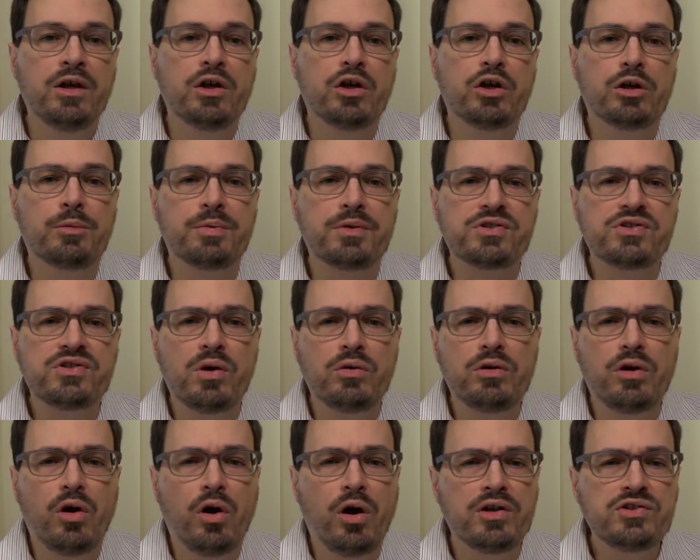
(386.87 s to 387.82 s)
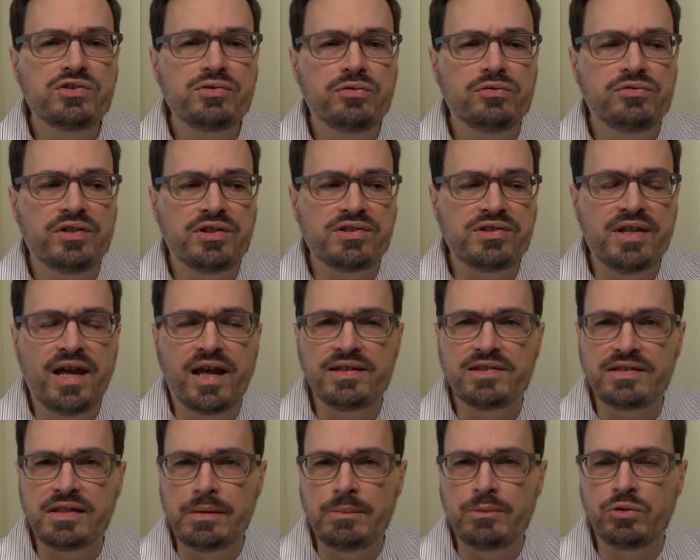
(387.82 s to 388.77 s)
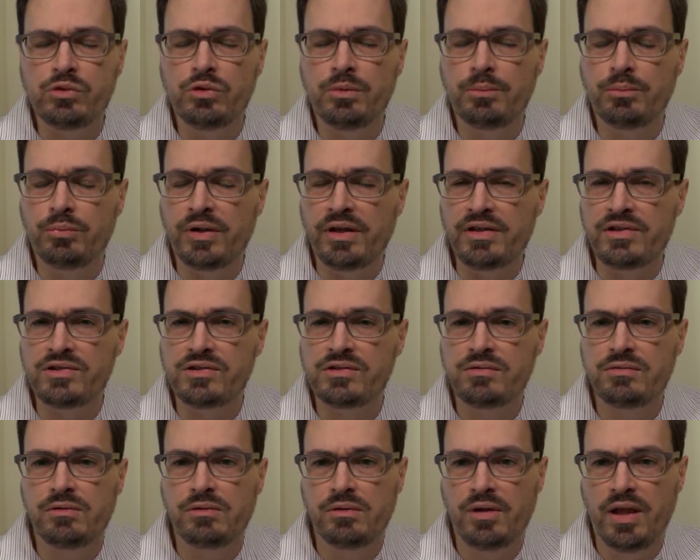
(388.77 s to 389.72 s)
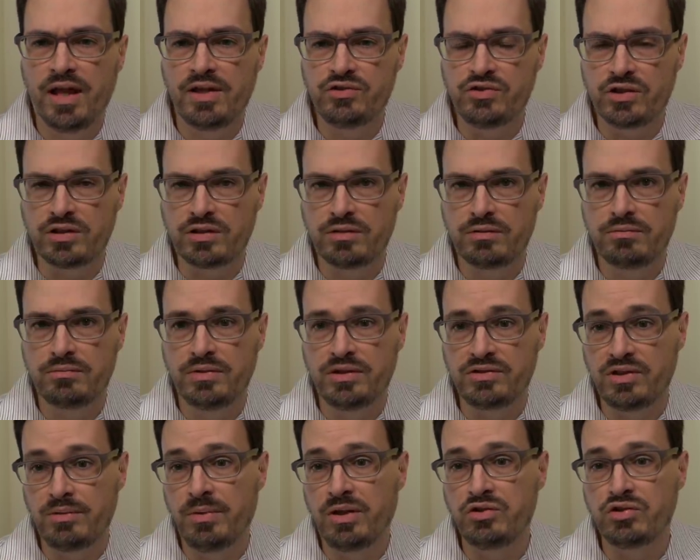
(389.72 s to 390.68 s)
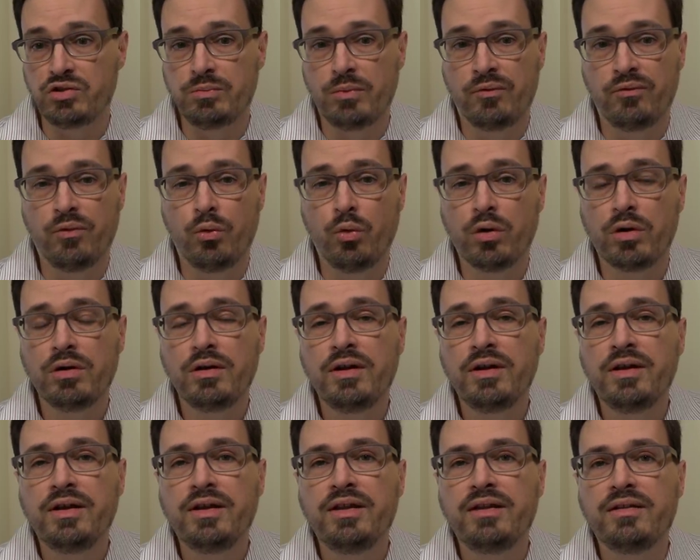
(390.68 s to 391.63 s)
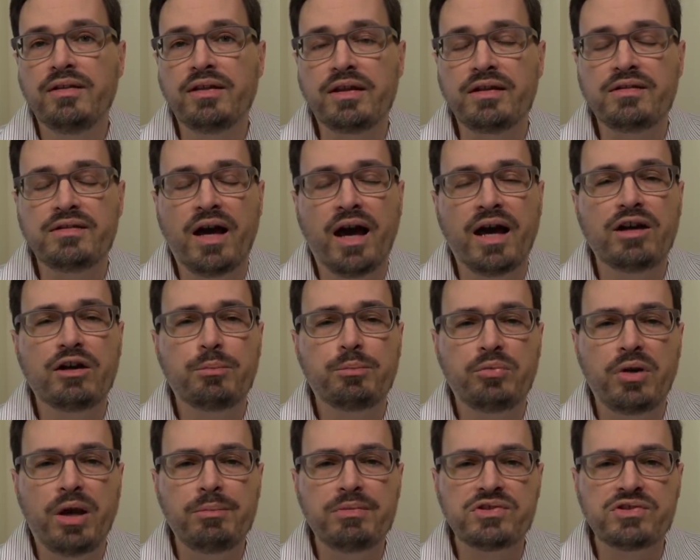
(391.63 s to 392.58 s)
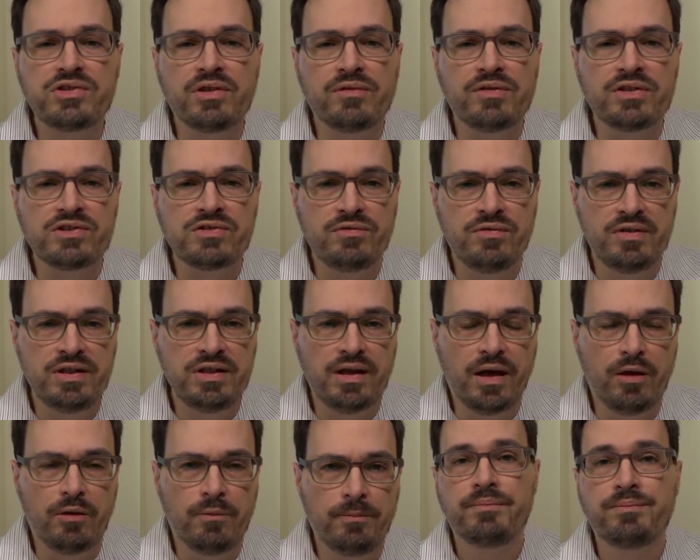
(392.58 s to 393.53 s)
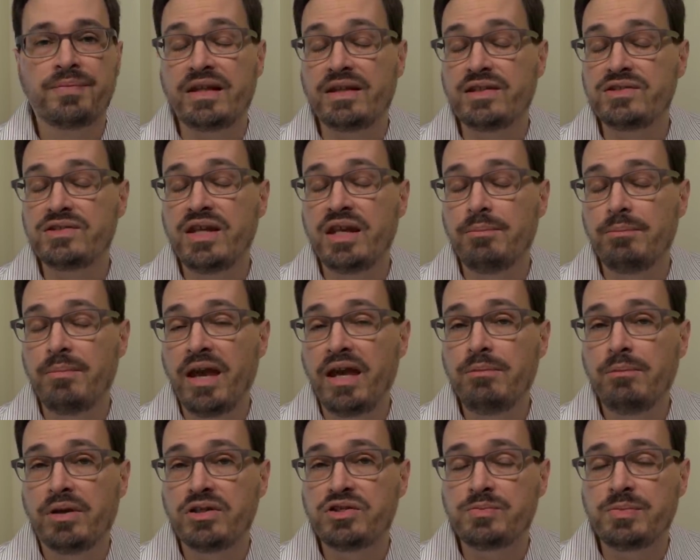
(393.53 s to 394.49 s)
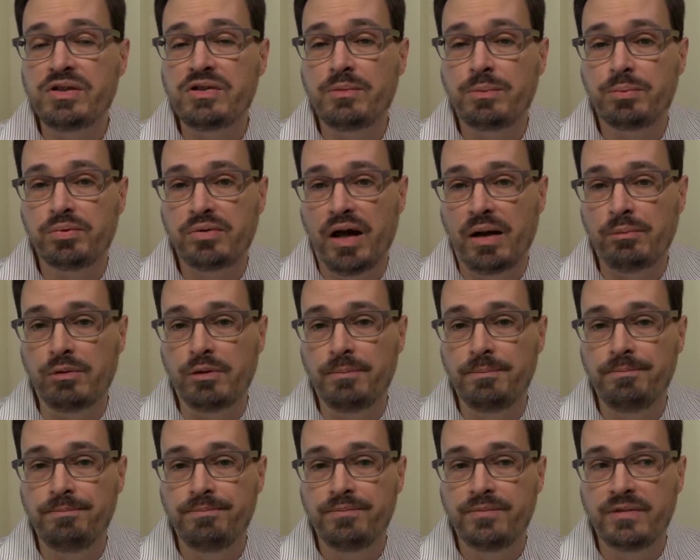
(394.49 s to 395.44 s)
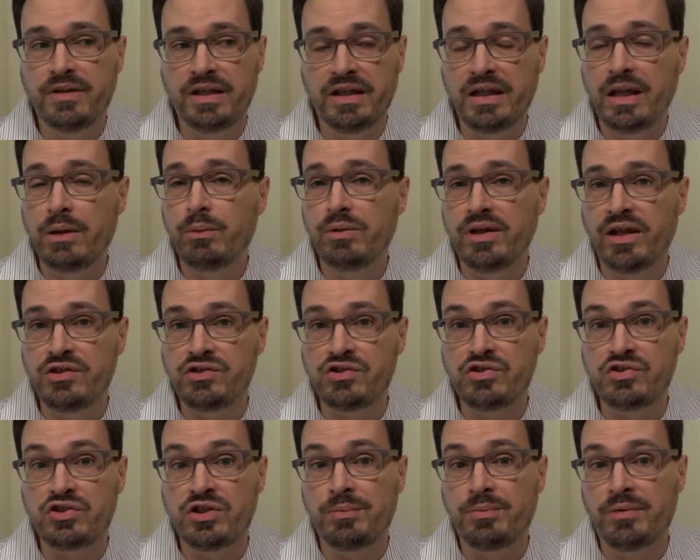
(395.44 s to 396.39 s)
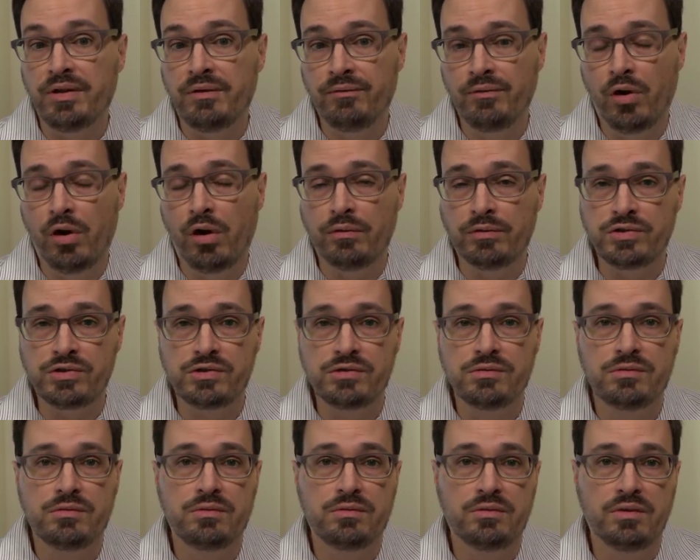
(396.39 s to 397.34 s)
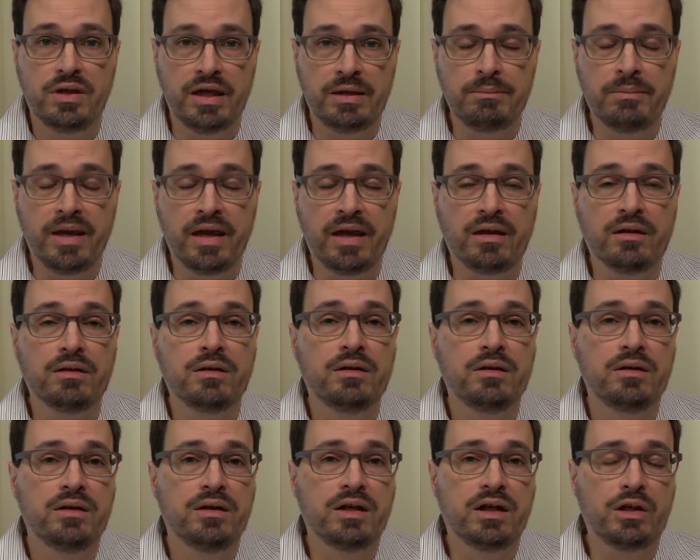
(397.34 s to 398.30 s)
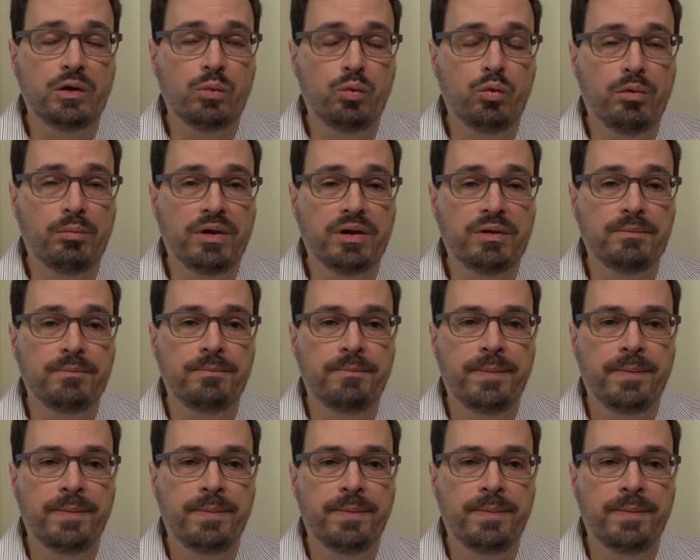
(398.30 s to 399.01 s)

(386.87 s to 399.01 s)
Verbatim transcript: Her persona also does not seem to embrace logic. As I mentioned before, the entire premise of this video is that men must be the problem in a relationship that involves a man and a woman.